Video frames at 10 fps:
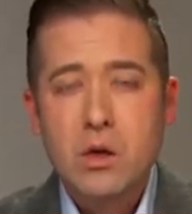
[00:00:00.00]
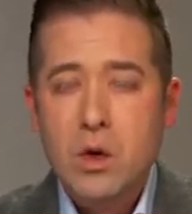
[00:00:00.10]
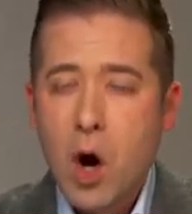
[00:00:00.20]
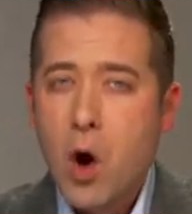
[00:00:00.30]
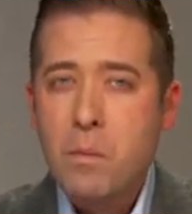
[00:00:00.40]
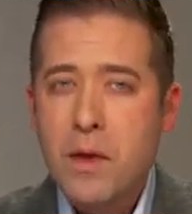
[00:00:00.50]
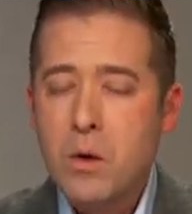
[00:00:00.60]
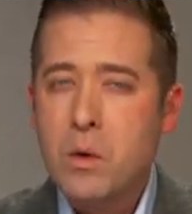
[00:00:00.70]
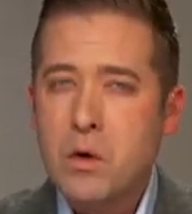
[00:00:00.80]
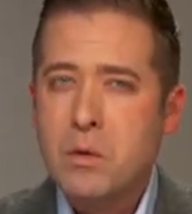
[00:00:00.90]
You would hope
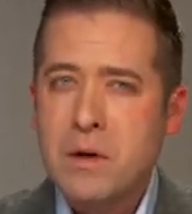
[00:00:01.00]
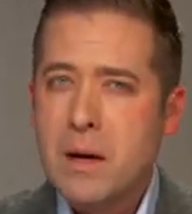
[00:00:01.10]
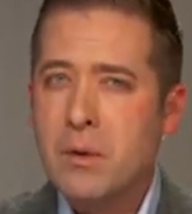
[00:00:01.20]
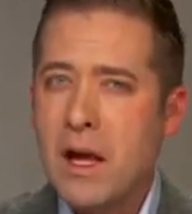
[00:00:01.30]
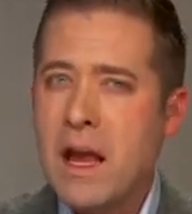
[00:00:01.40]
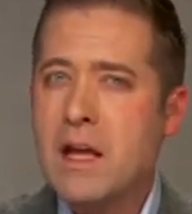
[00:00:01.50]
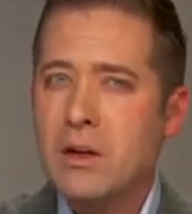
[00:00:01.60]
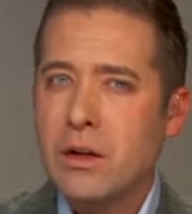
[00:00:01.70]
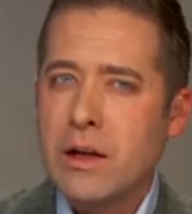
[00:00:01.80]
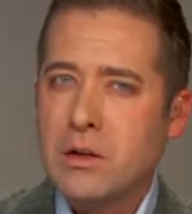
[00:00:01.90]
that we would be able to
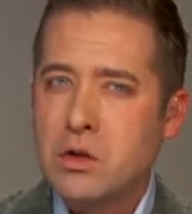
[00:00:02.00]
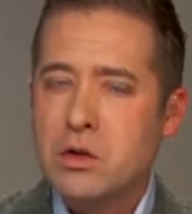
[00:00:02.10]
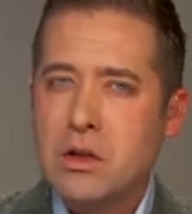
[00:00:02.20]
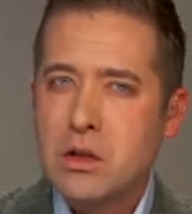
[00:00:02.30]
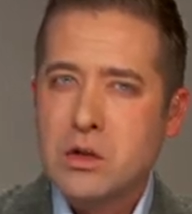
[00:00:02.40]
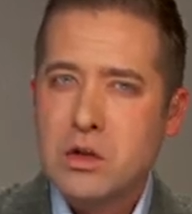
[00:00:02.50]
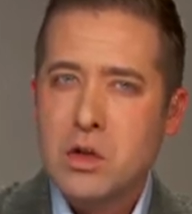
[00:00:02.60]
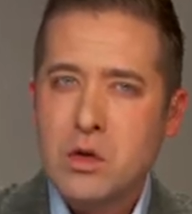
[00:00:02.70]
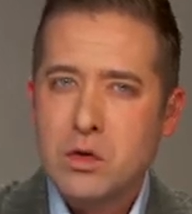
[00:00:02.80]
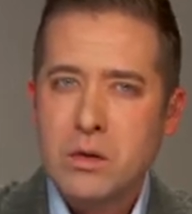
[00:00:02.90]
handle like years 2,